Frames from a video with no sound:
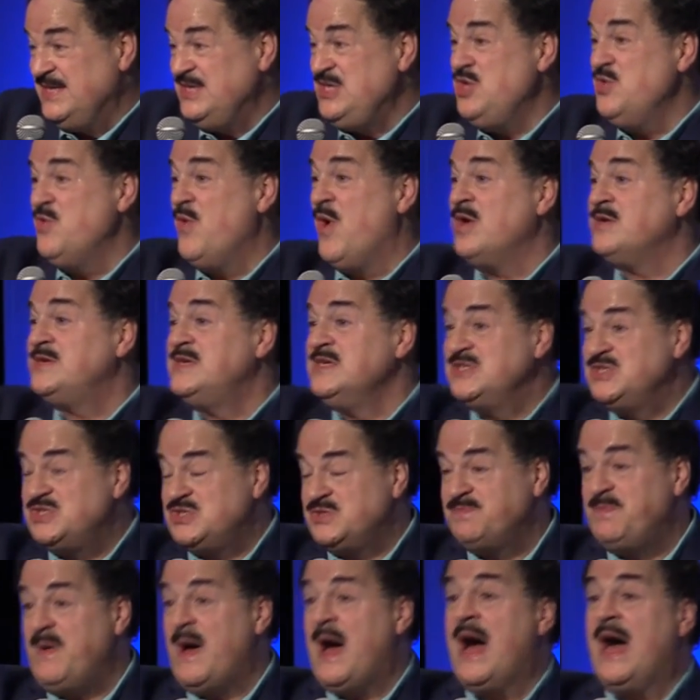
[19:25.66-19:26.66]
You are
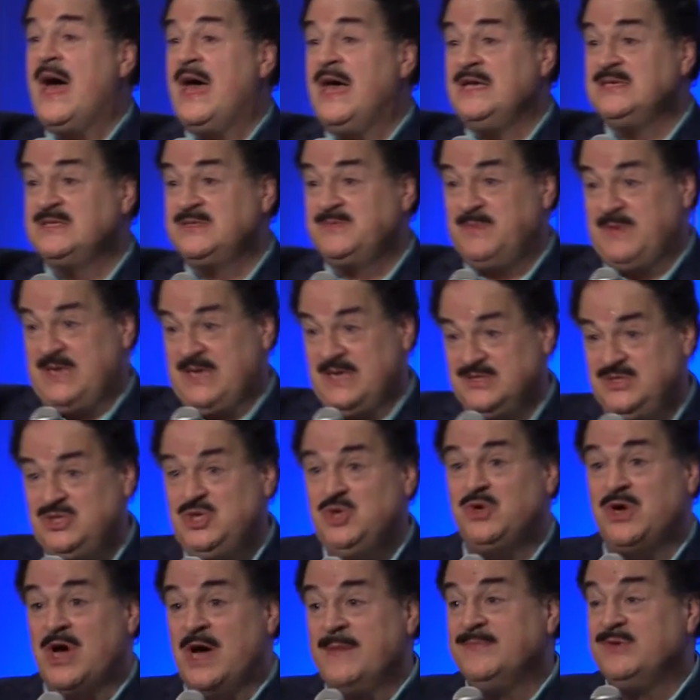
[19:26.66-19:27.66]
despised because
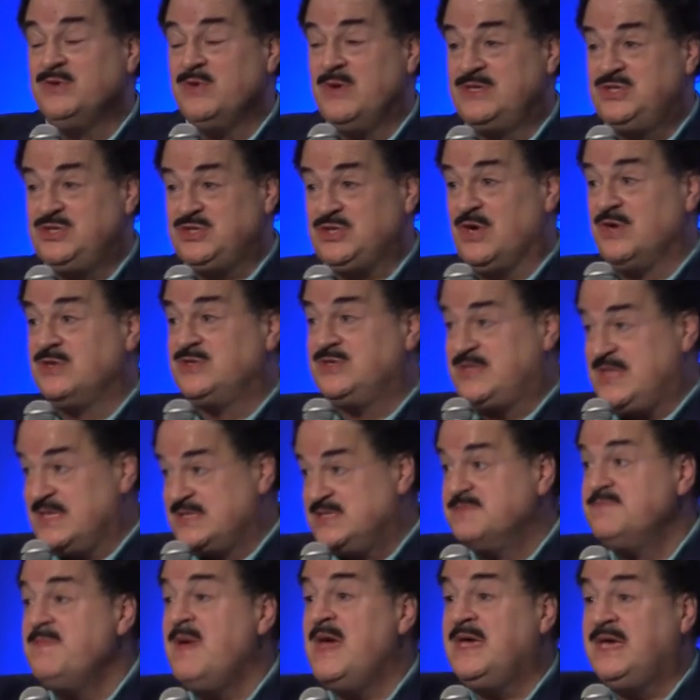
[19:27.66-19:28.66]
you come to a church
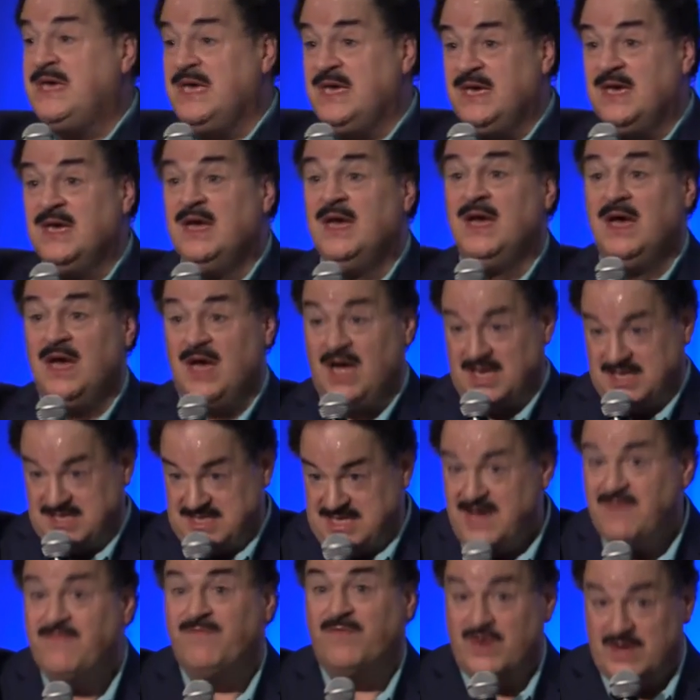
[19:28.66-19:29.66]
that's making a
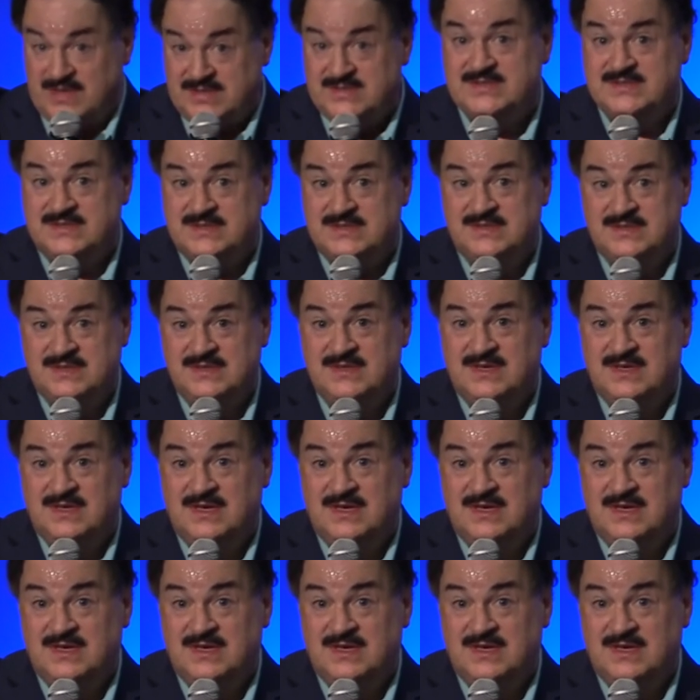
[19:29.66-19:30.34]
difference.